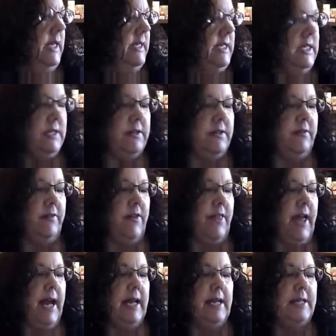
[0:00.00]
contest
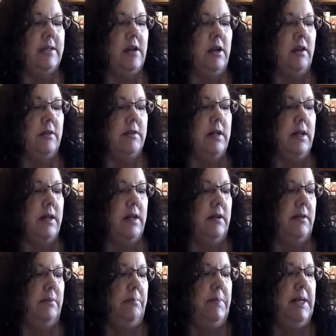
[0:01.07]
for that. It's called
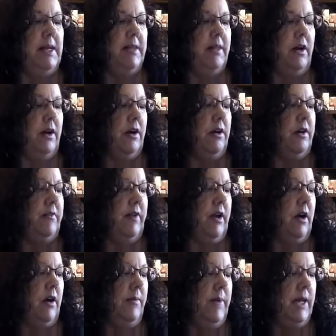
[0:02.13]
Be at the Heart of
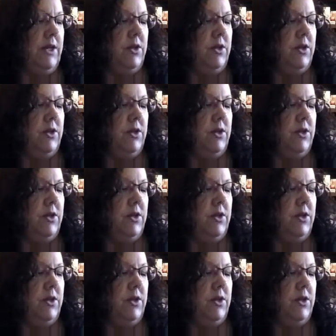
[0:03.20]
It All.